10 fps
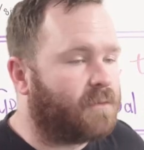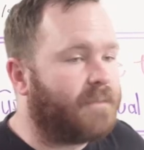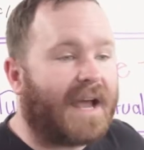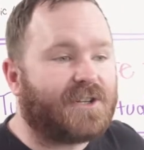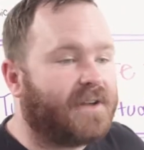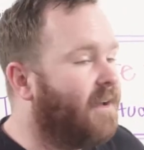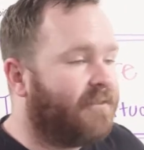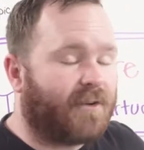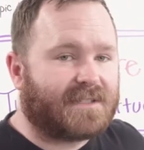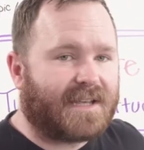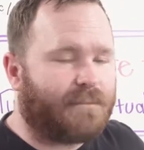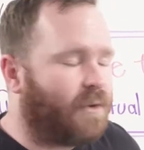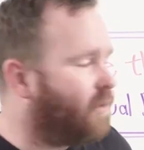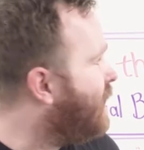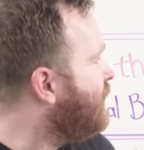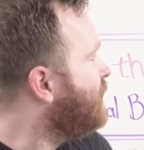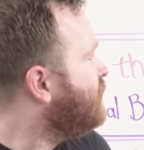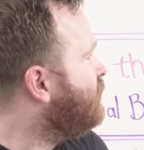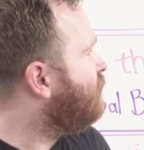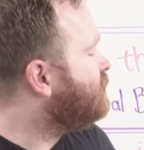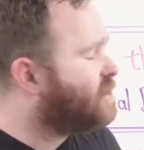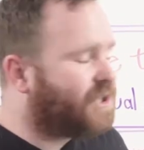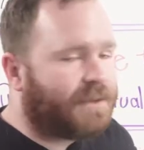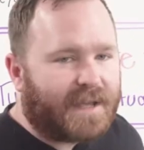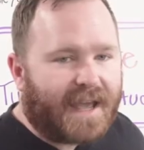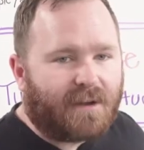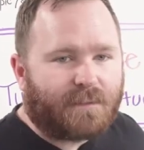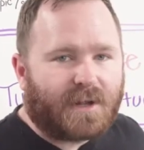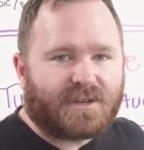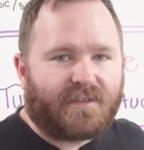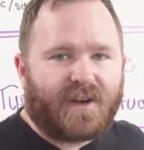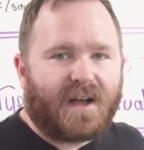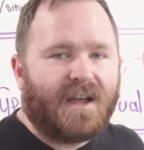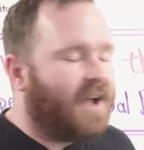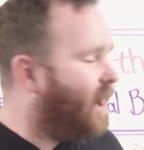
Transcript: Imagine, for example, uh, you know, shipping out a bunch of uh,